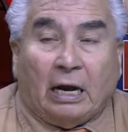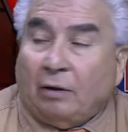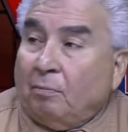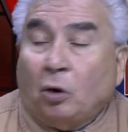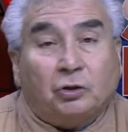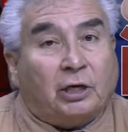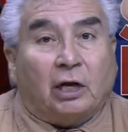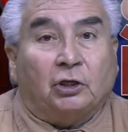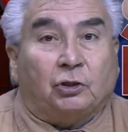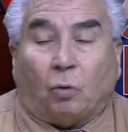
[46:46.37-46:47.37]
Most
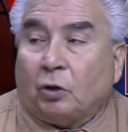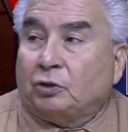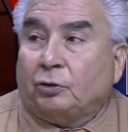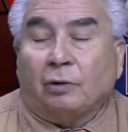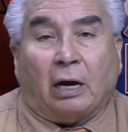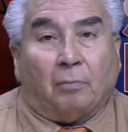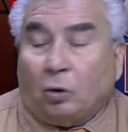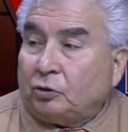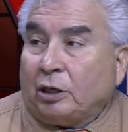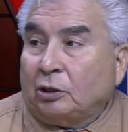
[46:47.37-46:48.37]
gun stores do not.
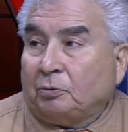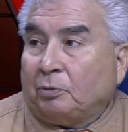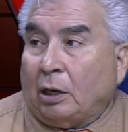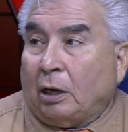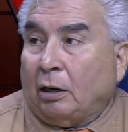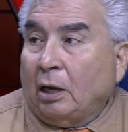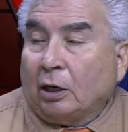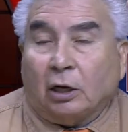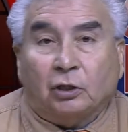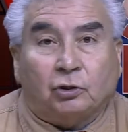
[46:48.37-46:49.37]
Most gun uh,
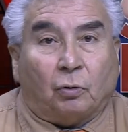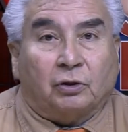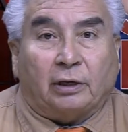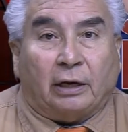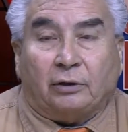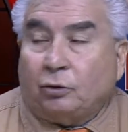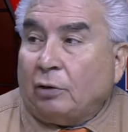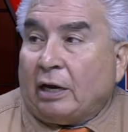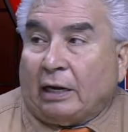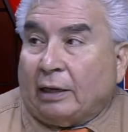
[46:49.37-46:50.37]
gun stores eh, do
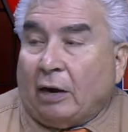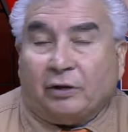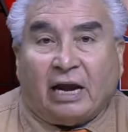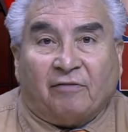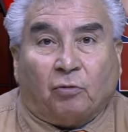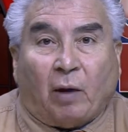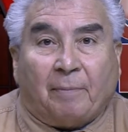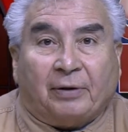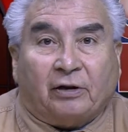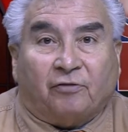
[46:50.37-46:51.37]
not allow you to have the
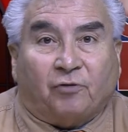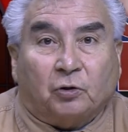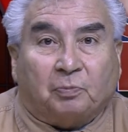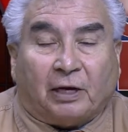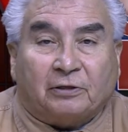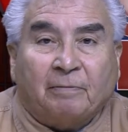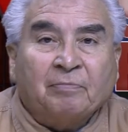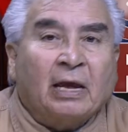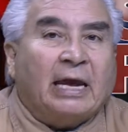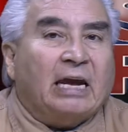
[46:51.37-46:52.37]
weapon in the first
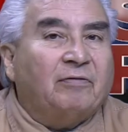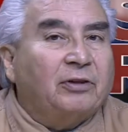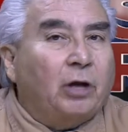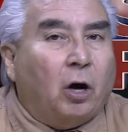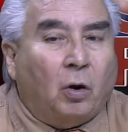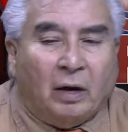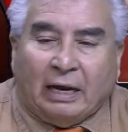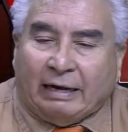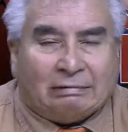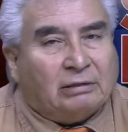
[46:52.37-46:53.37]
place, even though
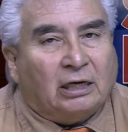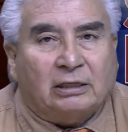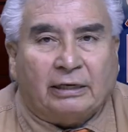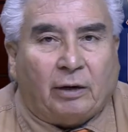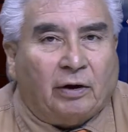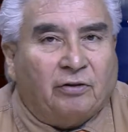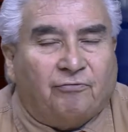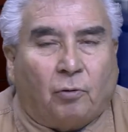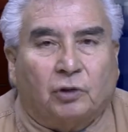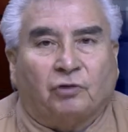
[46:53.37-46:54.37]
it doesn't carry the
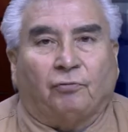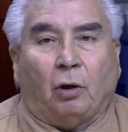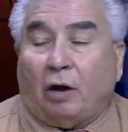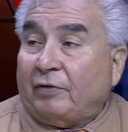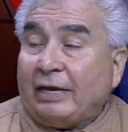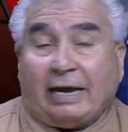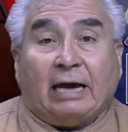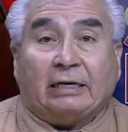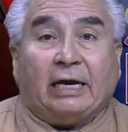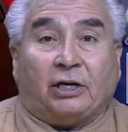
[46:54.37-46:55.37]
force of law. They
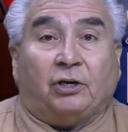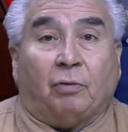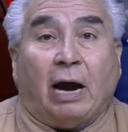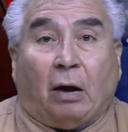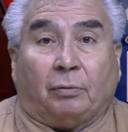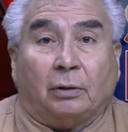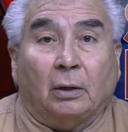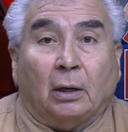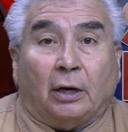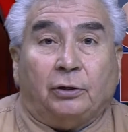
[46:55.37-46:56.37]
can kick you out,
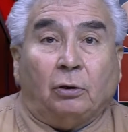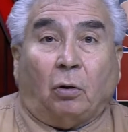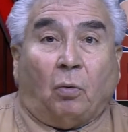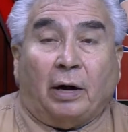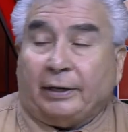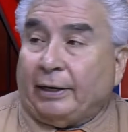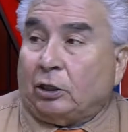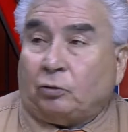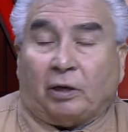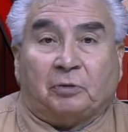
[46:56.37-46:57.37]
and you don't want to get a
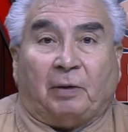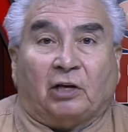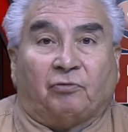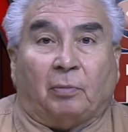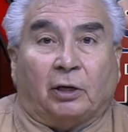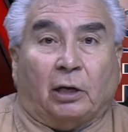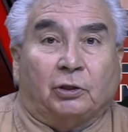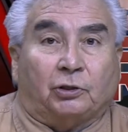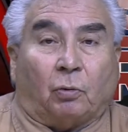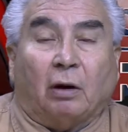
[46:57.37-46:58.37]
trespass from a gun
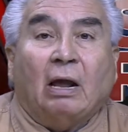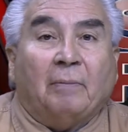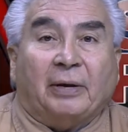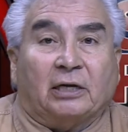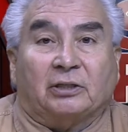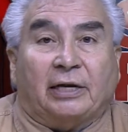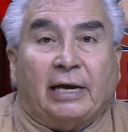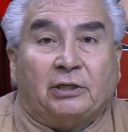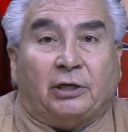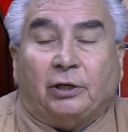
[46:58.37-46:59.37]
store because the
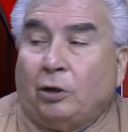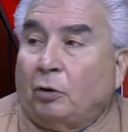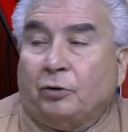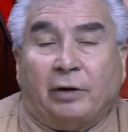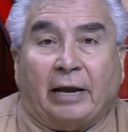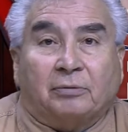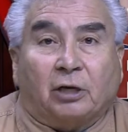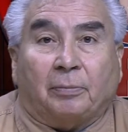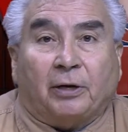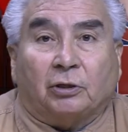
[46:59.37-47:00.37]
next thing you know, your name's
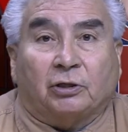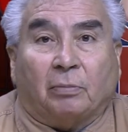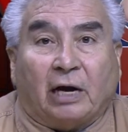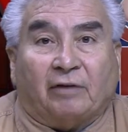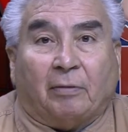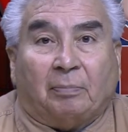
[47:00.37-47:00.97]
going to be on some kind of a